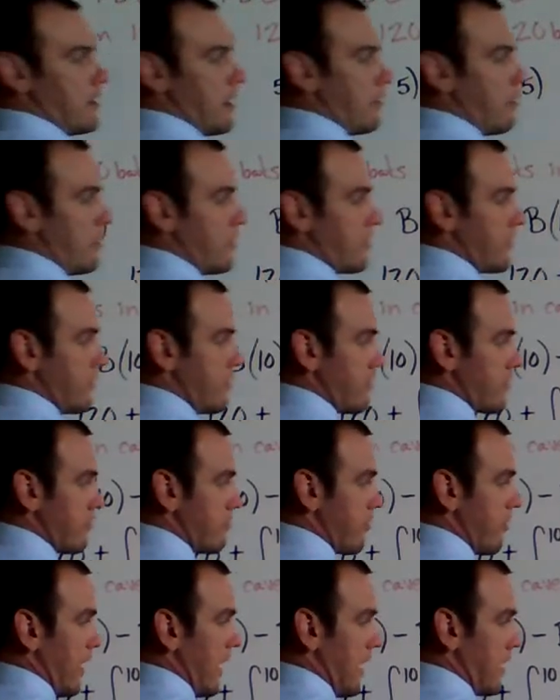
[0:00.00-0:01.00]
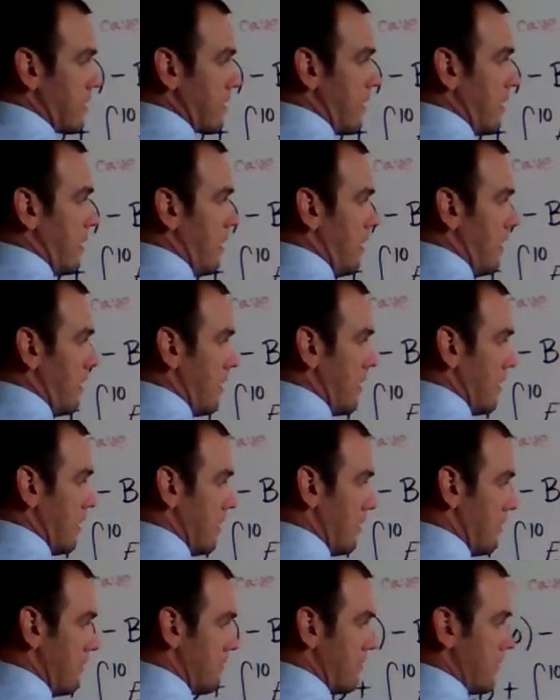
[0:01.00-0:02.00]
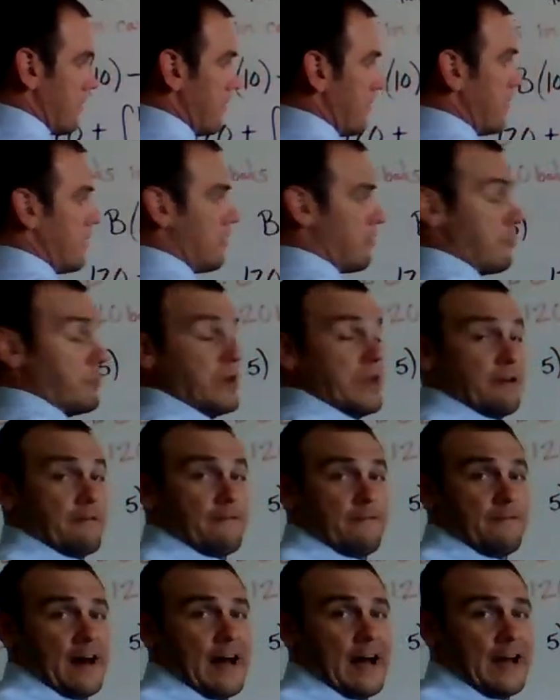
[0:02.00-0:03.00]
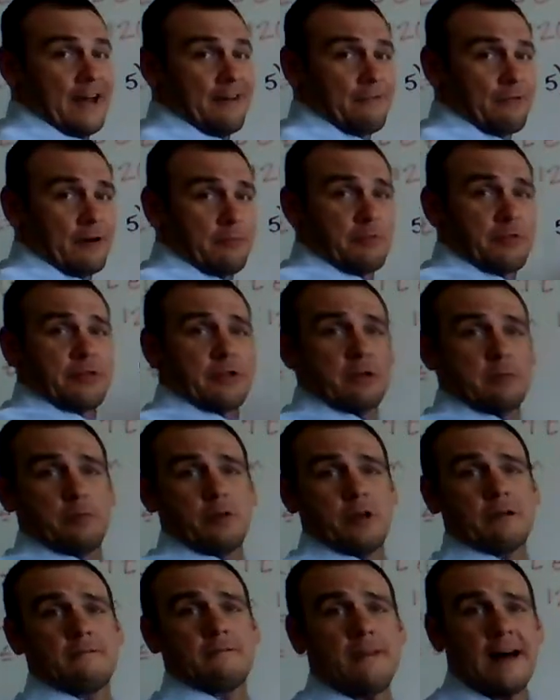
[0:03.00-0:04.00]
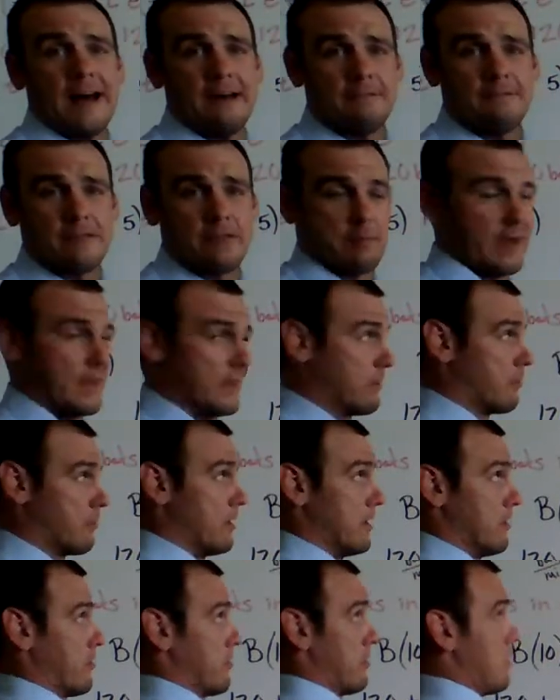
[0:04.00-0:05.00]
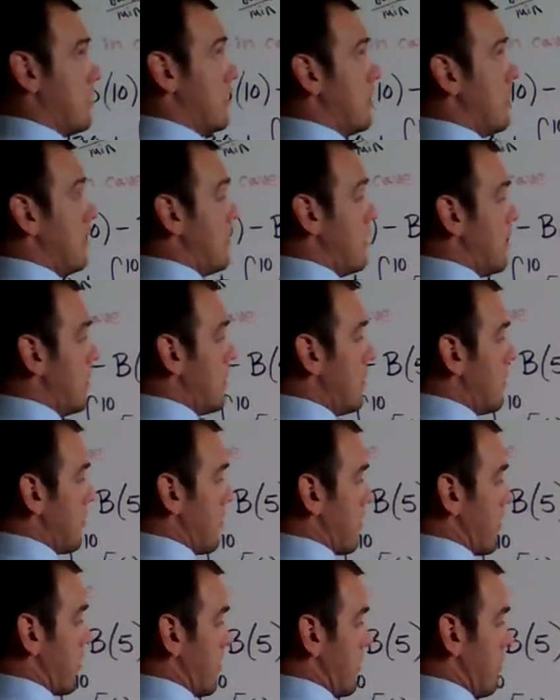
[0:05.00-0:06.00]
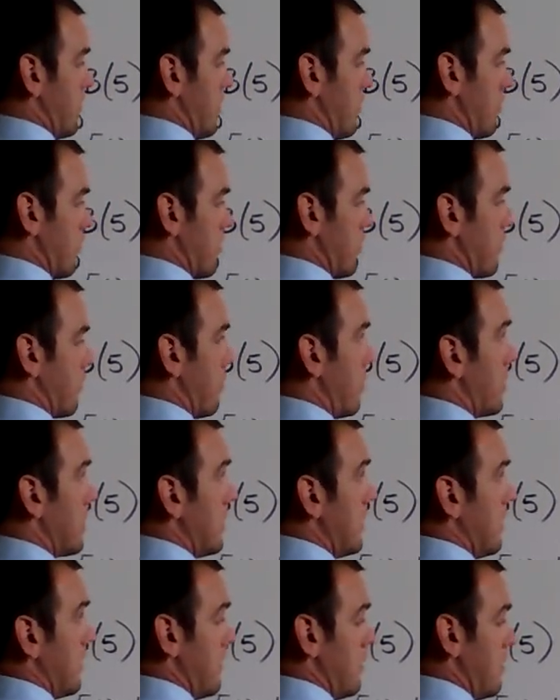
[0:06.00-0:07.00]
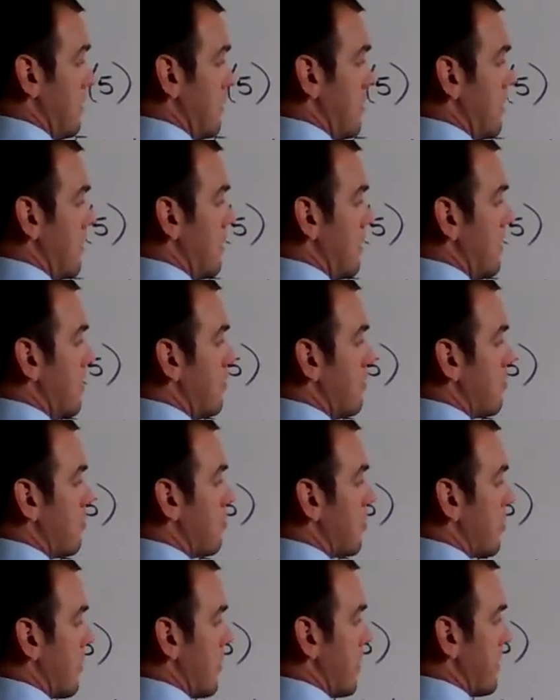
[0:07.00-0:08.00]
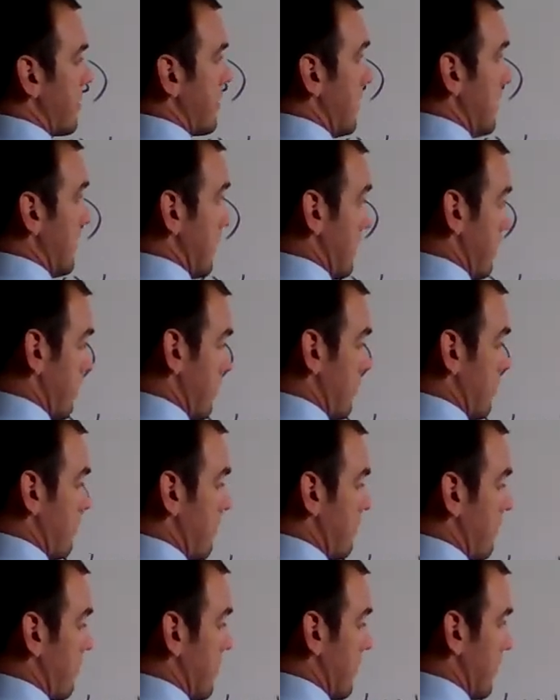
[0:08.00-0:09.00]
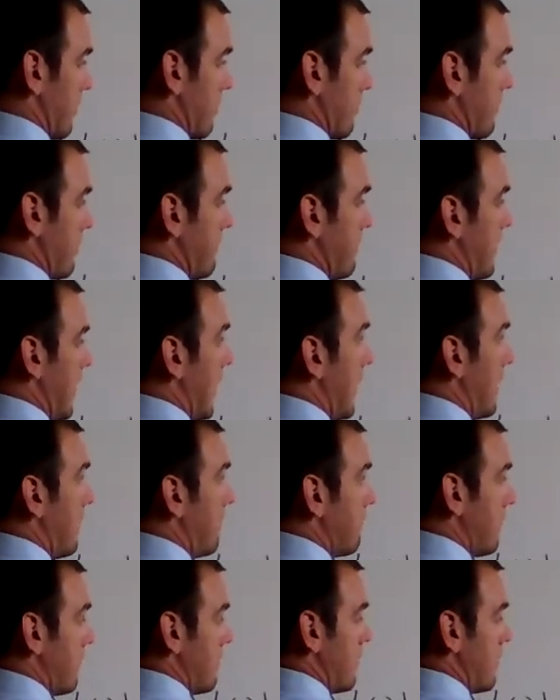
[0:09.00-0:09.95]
I want to subtract all of B of 5, where I'm just going to plug 5 into my equation. So it's going to be 120 plus the integral from 0 to 5